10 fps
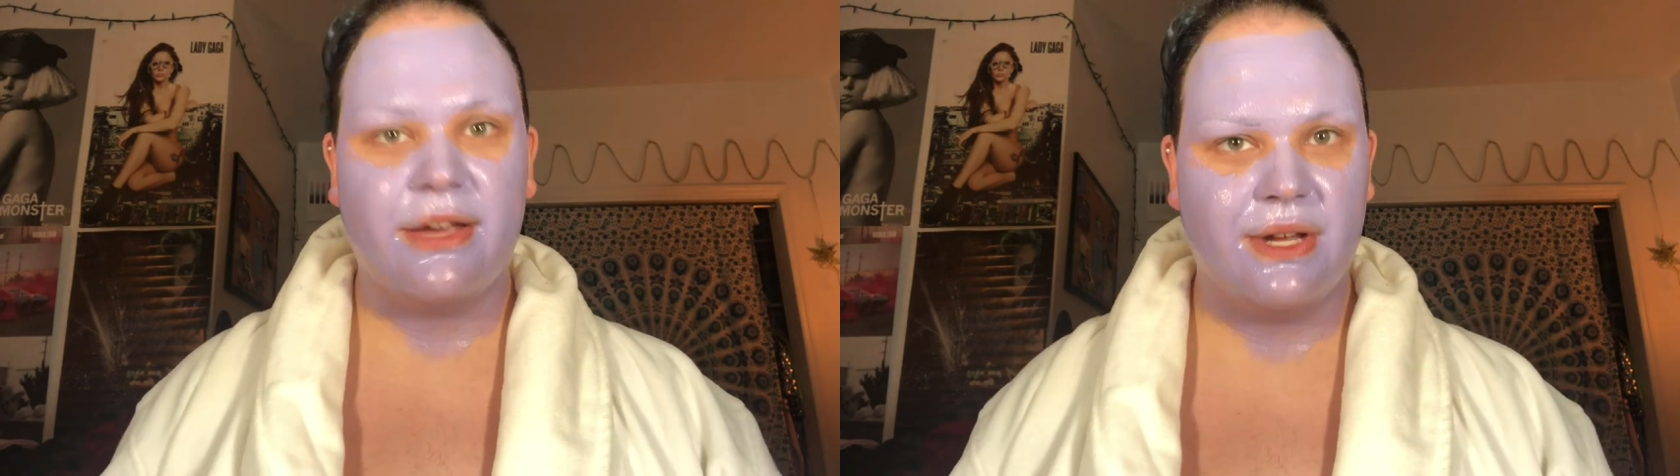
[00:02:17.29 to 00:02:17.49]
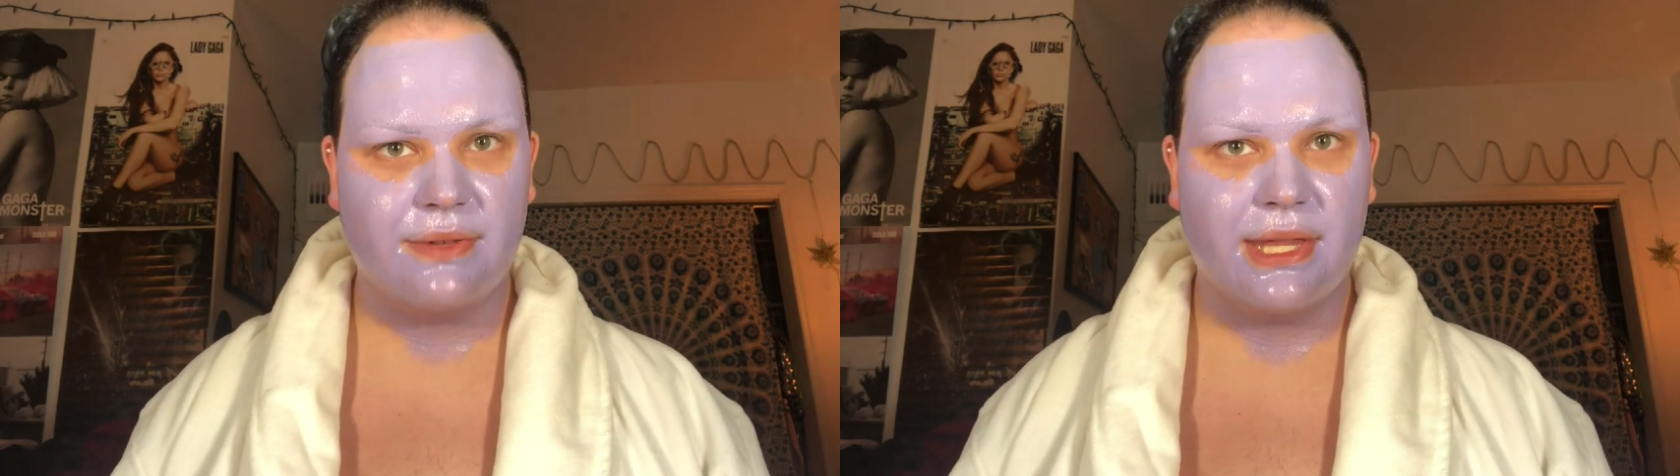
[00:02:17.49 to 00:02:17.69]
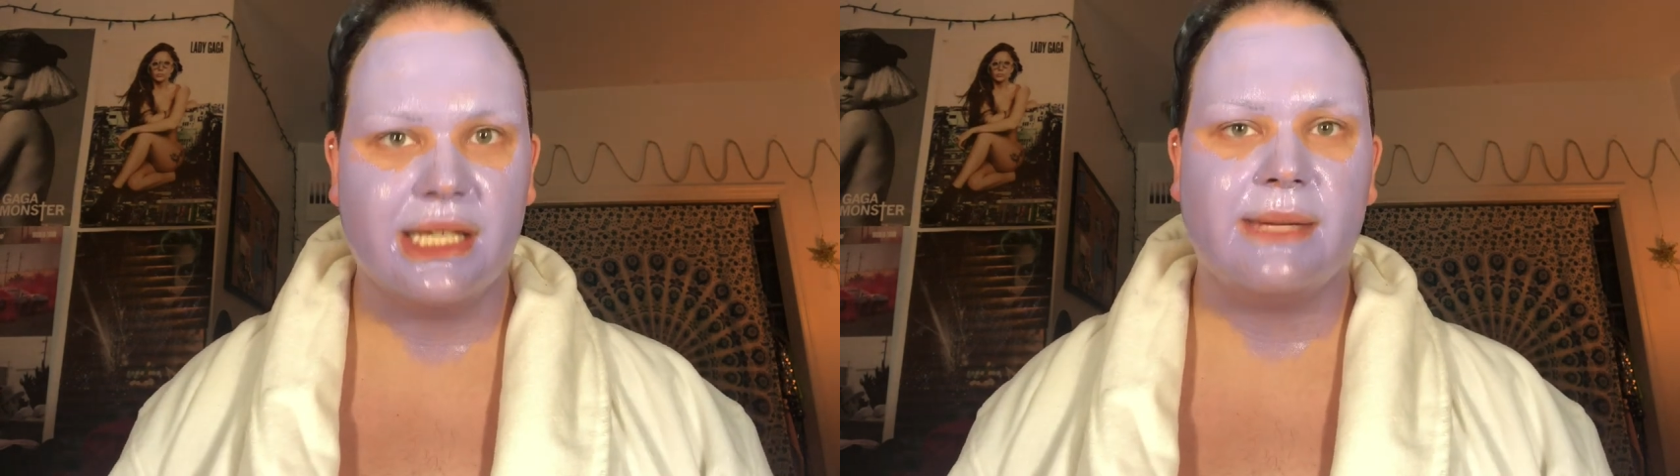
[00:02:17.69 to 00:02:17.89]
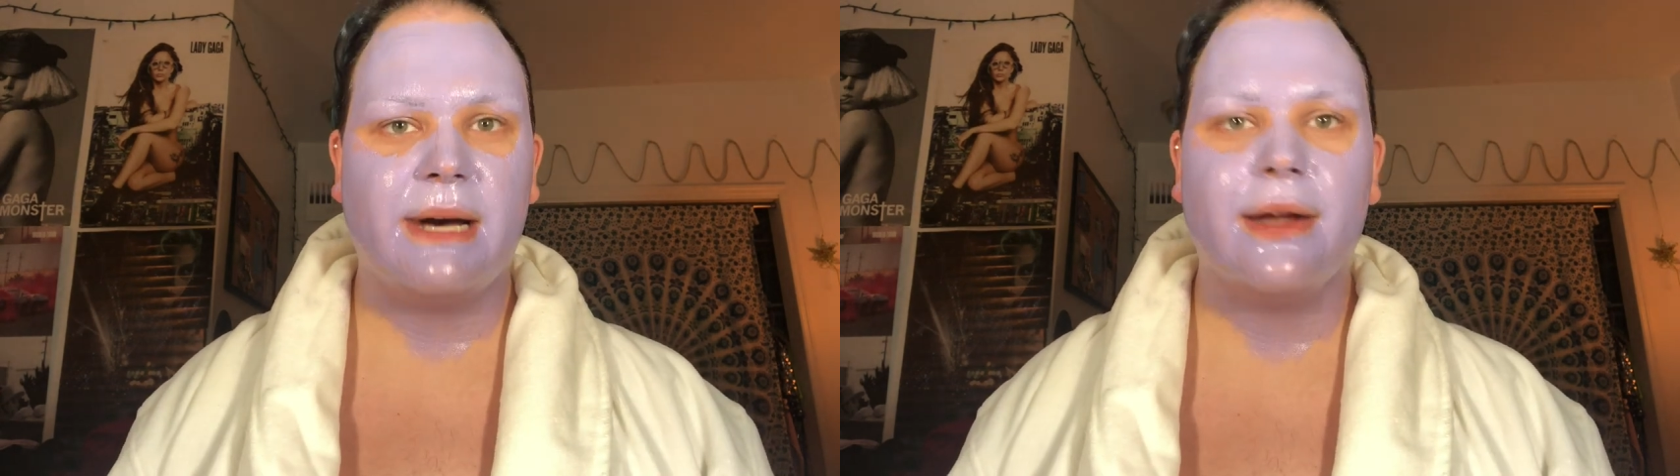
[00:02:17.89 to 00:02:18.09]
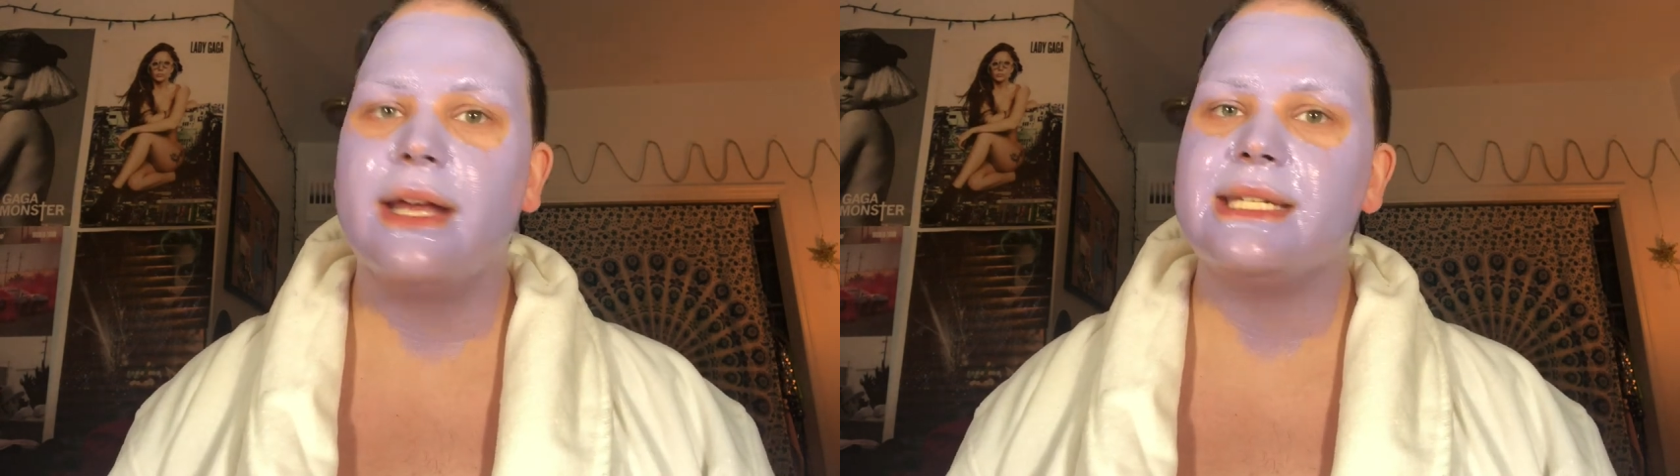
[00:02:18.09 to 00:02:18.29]
favorite things
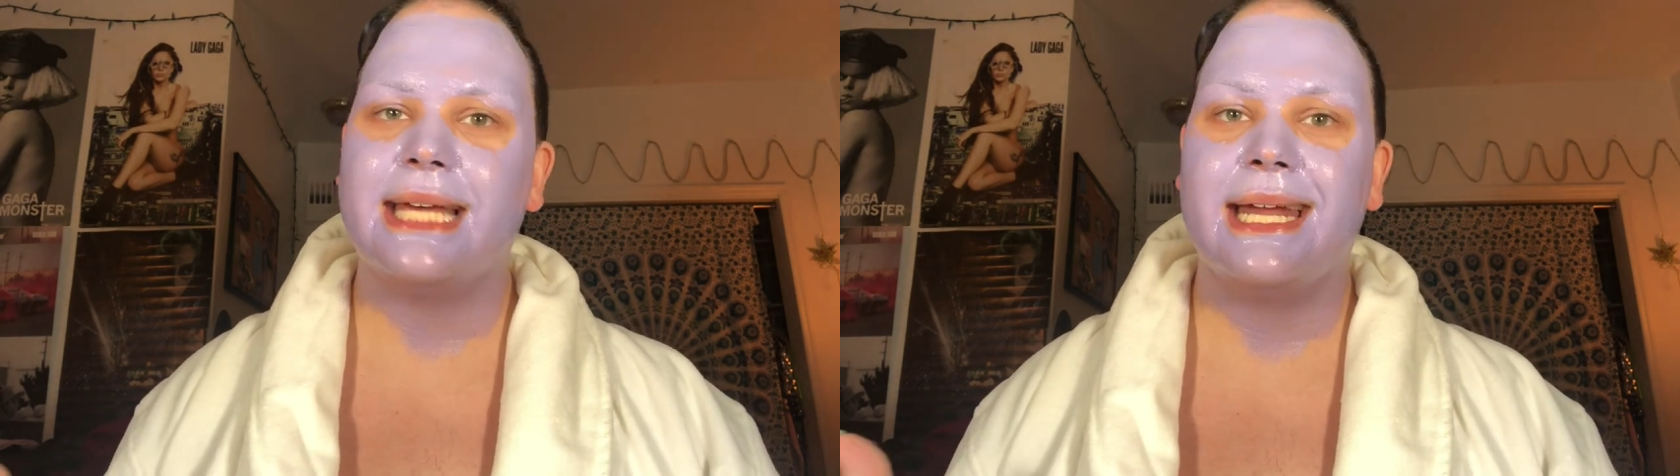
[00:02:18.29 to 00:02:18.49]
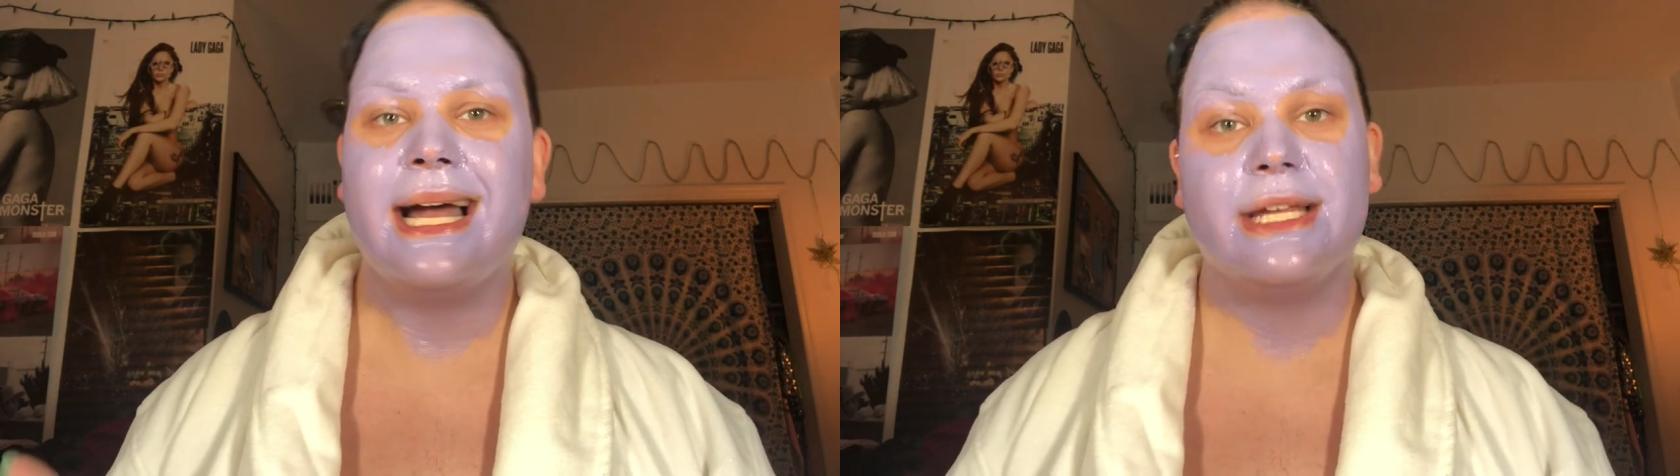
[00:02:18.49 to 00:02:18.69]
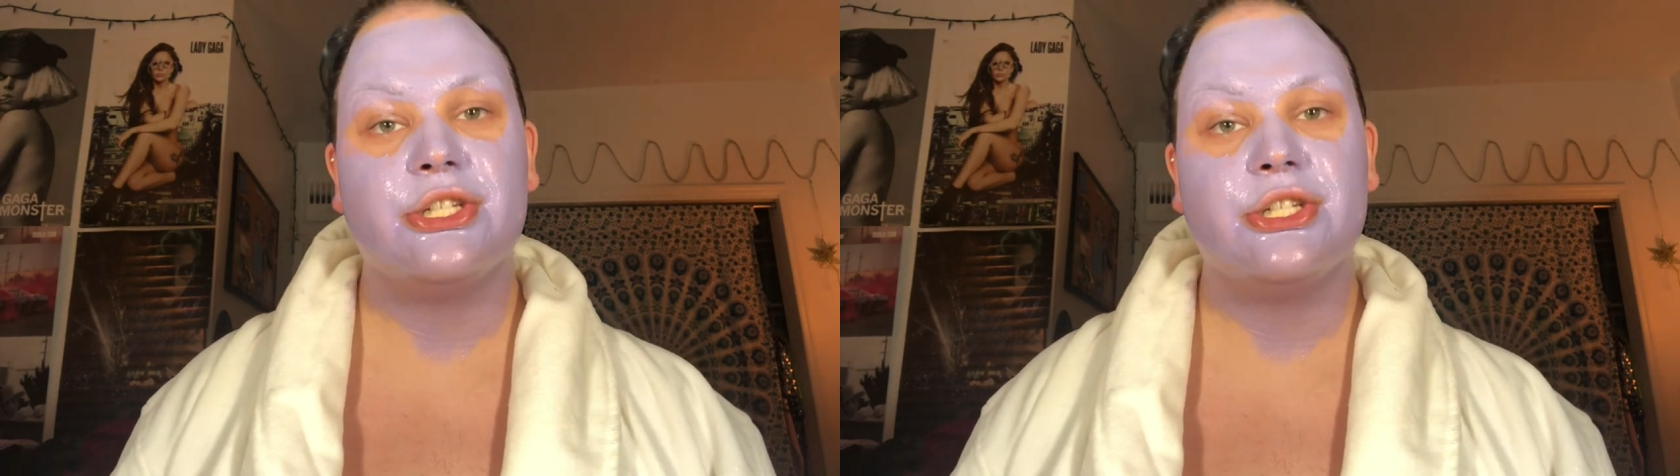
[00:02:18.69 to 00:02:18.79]
about it is that it has